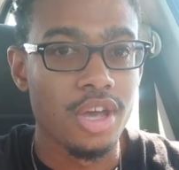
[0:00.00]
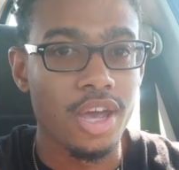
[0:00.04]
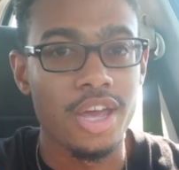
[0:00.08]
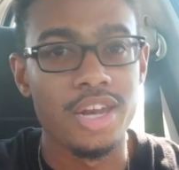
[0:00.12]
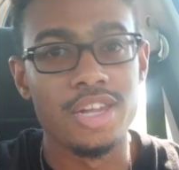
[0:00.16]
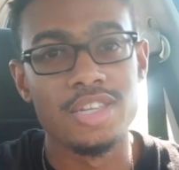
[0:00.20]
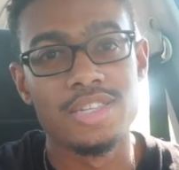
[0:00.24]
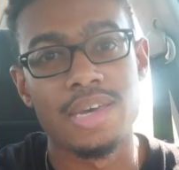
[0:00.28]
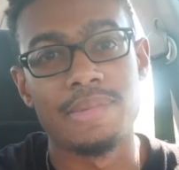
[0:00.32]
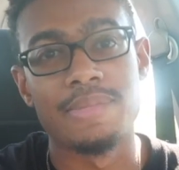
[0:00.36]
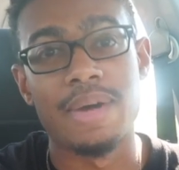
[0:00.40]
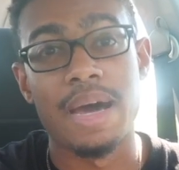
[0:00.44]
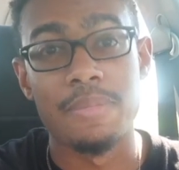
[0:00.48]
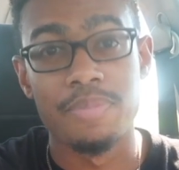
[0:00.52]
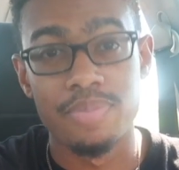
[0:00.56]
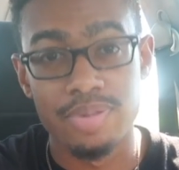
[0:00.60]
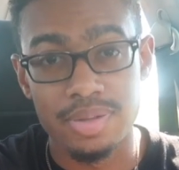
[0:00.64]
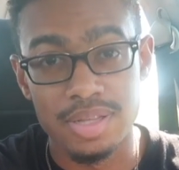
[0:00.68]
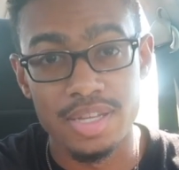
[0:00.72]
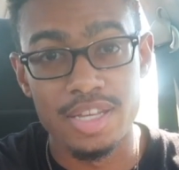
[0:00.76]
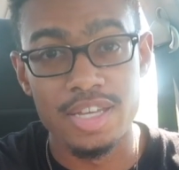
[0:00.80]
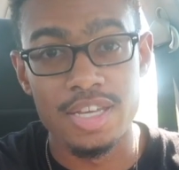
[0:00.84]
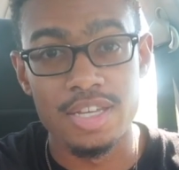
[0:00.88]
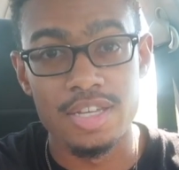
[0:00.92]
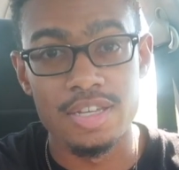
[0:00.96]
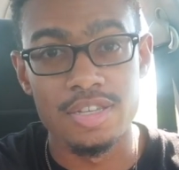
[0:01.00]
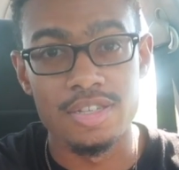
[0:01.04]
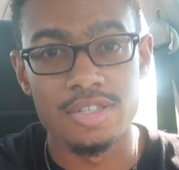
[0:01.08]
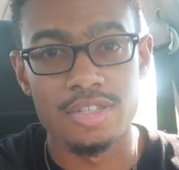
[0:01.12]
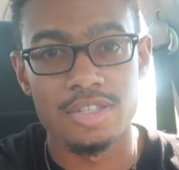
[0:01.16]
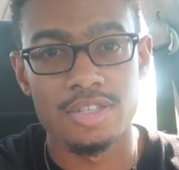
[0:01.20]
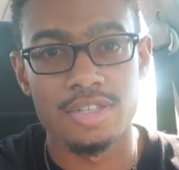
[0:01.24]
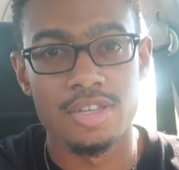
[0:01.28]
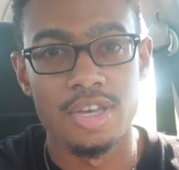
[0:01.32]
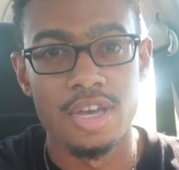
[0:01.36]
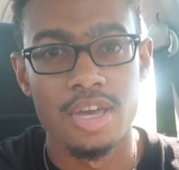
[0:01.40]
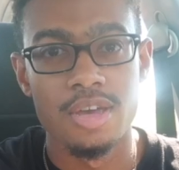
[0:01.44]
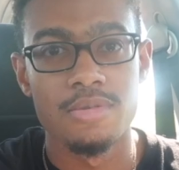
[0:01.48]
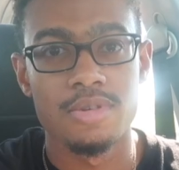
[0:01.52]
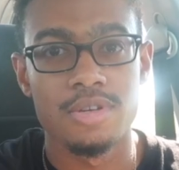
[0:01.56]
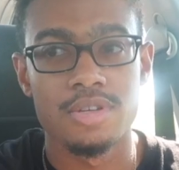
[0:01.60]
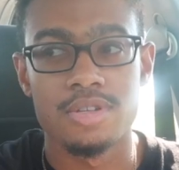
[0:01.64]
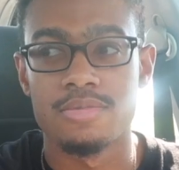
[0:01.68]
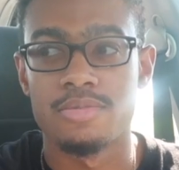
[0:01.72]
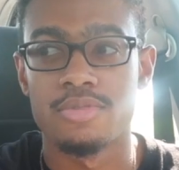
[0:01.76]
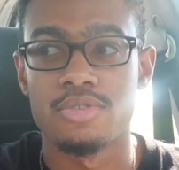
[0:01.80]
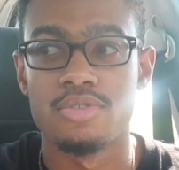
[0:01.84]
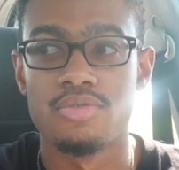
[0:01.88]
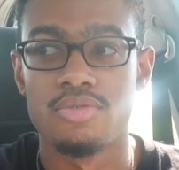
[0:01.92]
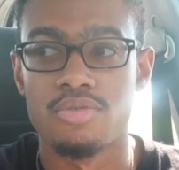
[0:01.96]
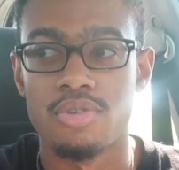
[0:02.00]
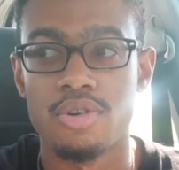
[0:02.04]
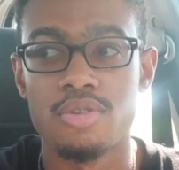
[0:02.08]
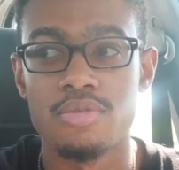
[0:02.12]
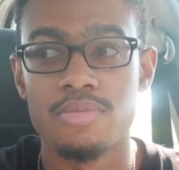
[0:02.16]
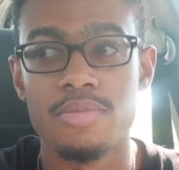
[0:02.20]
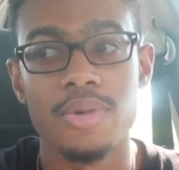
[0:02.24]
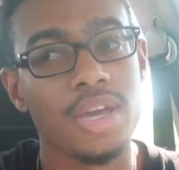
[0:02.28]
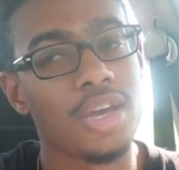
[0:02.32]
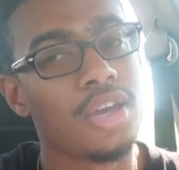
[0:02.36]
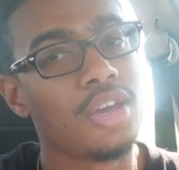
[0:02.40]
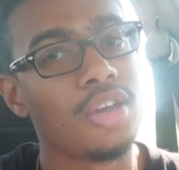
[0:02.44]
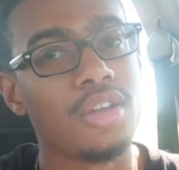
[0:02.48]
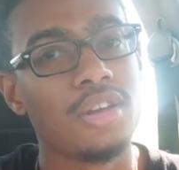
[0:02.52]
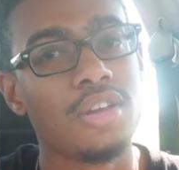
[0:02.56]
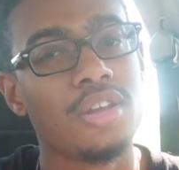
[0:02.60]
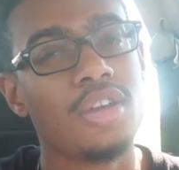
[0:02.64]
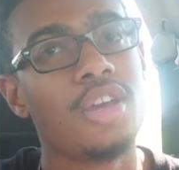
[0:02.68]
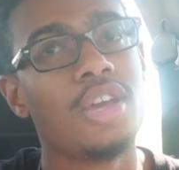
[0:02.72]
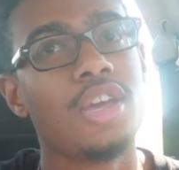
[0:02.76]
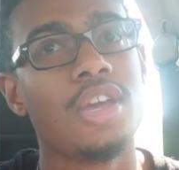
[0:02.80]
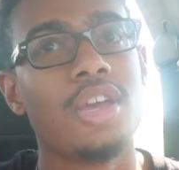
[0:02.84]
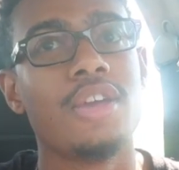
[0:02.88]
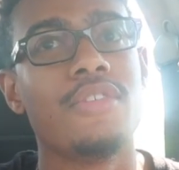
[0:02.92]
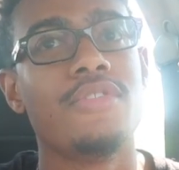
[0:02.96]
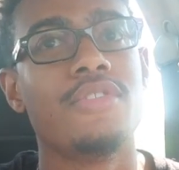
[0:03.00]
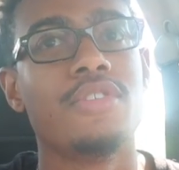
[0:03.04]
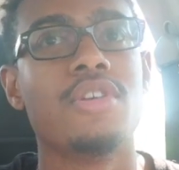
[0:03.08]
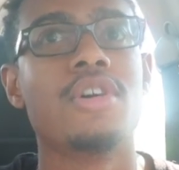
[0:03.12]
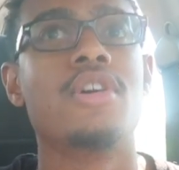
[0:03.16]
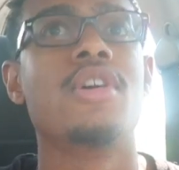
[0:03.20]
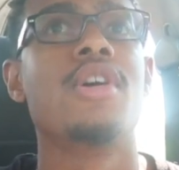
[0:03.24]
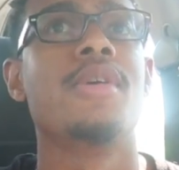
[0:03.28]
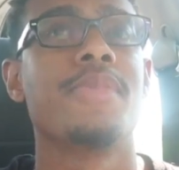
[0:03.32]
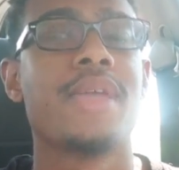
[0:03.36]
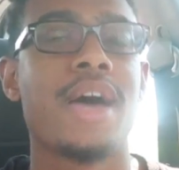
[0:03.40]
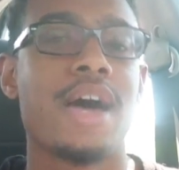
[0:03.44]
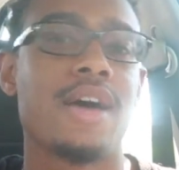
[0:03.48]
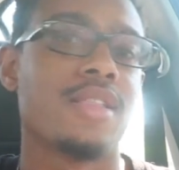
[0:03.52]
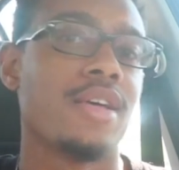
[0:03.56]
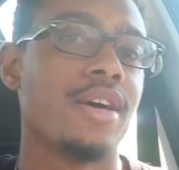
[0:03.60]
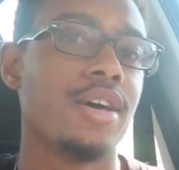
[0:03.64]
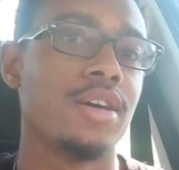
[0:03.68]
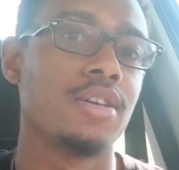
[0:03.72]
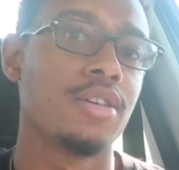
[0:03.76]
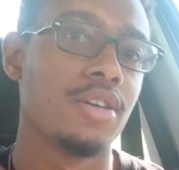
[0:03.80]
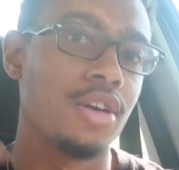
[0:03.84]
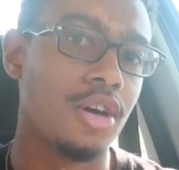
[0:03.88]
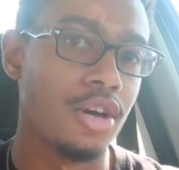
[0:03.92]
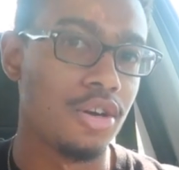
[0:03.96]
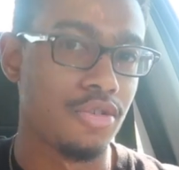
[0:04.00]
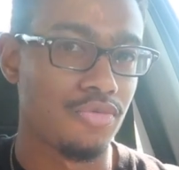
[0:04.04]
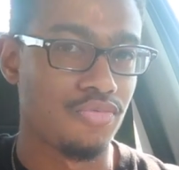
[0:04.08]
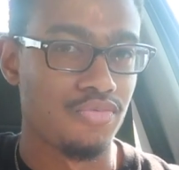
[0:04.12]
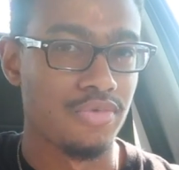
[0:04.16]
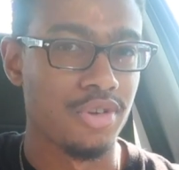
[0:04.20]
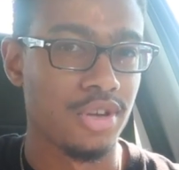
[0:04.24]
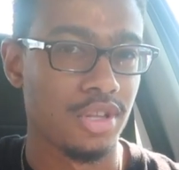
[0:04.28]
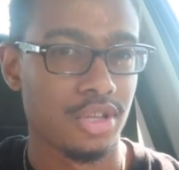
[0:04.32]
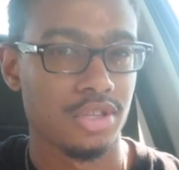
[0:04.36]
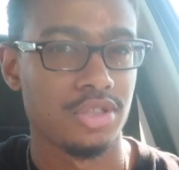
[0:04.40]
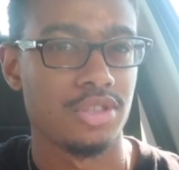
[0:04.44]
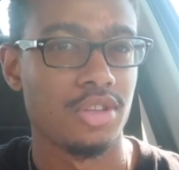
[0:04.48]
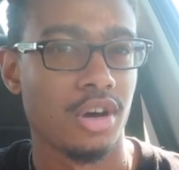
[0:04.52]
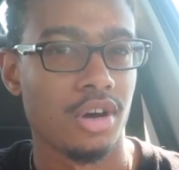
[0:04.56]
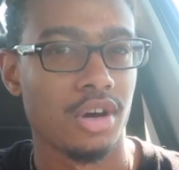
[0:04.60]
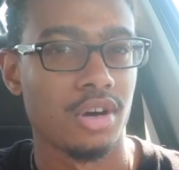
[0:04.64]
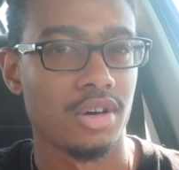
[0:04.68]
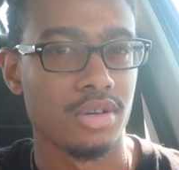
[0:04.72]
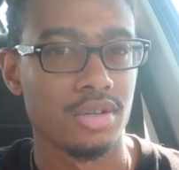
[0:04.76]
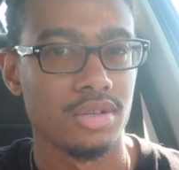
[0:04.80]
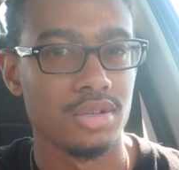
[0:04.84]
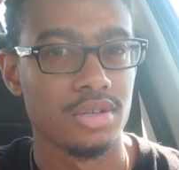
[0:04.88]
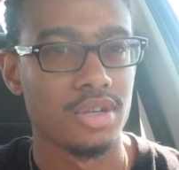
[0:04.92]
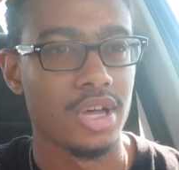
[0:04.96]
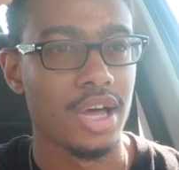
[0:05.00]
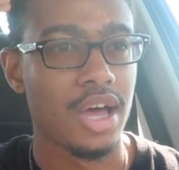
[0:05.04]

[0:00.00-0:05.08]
anytime I please, because I'm a grown man, even though I'm not like real adult.